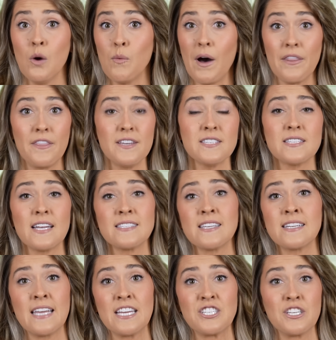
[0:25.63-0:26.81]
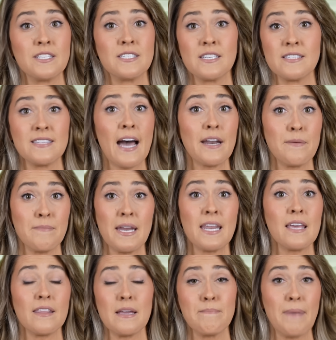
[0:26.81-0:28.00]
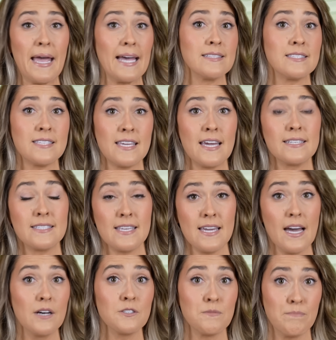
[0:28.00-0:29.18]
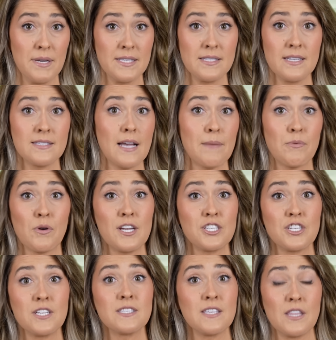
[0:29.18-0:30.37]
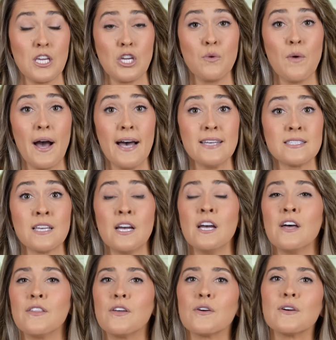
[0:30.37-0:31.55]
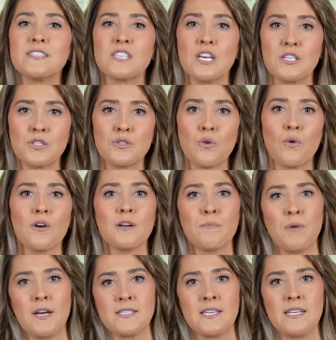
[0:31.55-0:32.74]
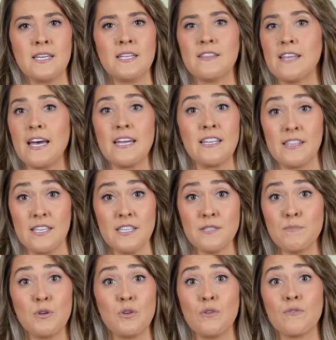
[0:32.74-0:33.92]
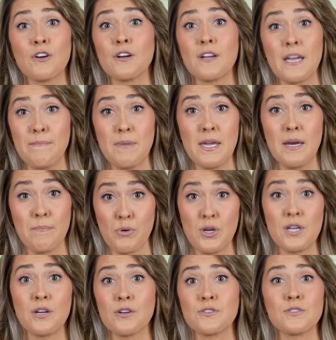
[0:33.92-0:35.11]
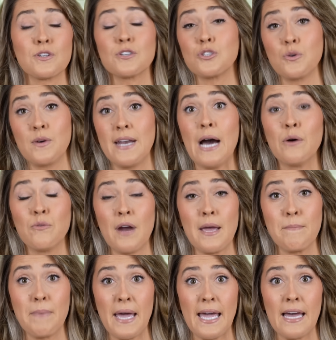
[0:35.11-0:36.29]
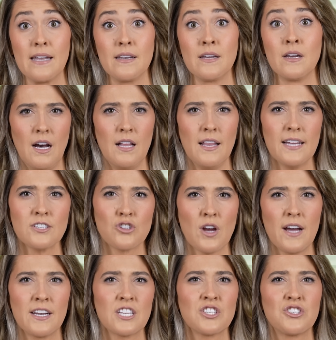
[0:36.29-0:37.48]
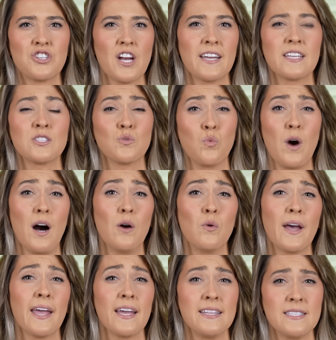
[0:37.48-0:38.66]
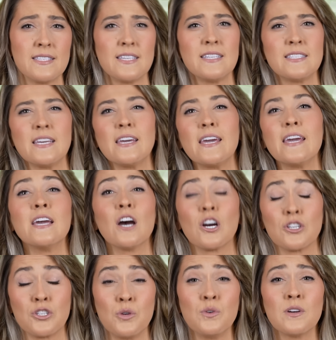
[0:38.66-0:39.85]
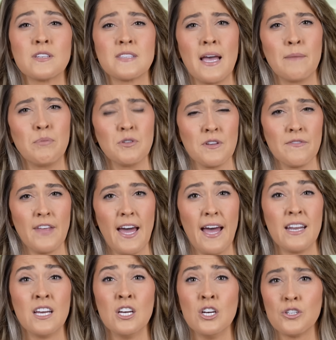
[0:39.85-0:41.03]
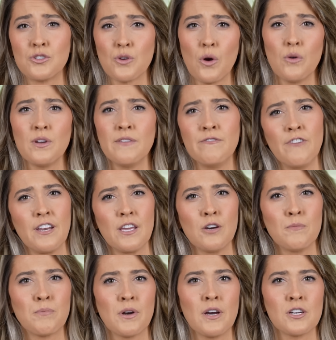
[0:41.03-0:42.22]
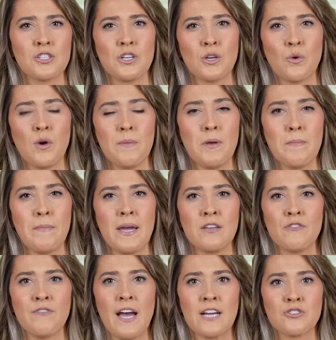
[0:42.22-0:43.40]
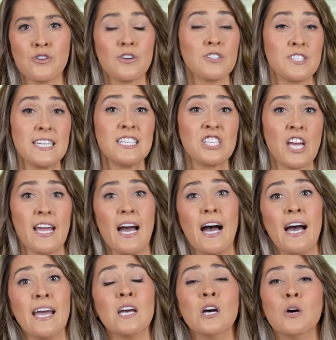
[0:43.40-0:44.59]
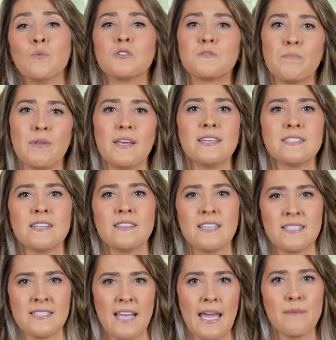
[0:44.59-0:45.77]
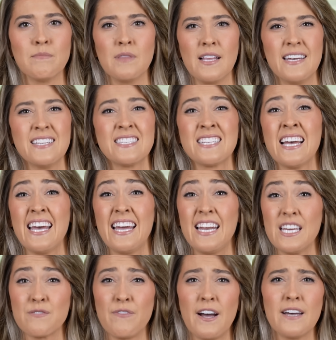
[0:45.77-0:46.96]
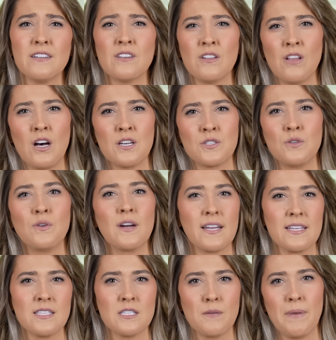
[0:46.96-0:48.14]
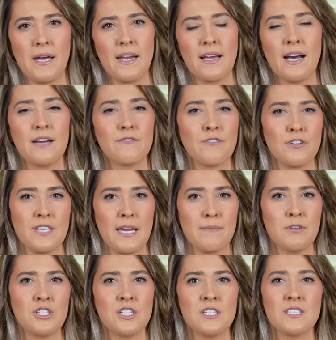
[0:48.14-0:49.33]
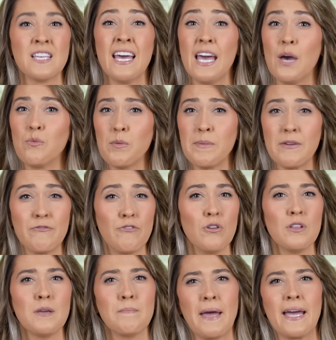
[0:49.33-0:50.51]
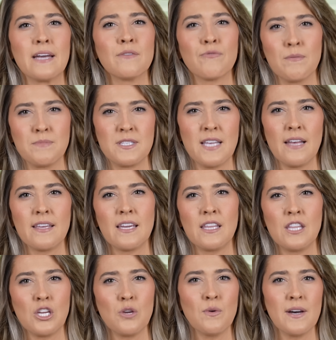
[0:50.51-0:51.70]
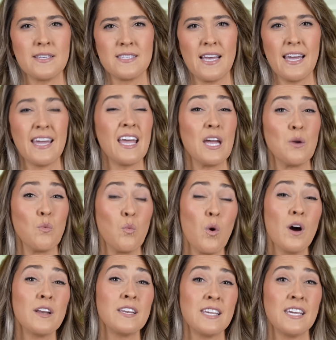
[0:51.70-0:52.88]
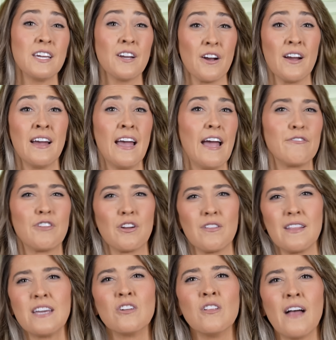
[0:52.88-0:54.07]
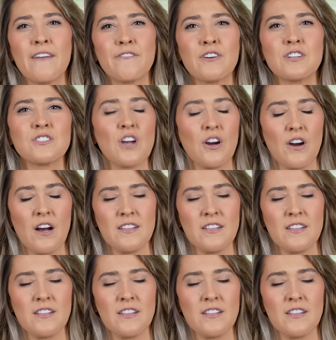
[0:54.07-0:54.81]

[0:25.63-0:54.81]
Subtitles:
While this designation does not immediately ban CATL's business operations in the U.S., there is historic precedent that this maneuver can be a precursor to an outright ban. Electronics giants Huawei and ZTE are two examples of that. Drone and video production equipment manufacturer DJI was placed on the same list and has filed a lawsuit against the Pentagon for damages and will be fully banned from selling in the USA in 1 year if their legal efforts are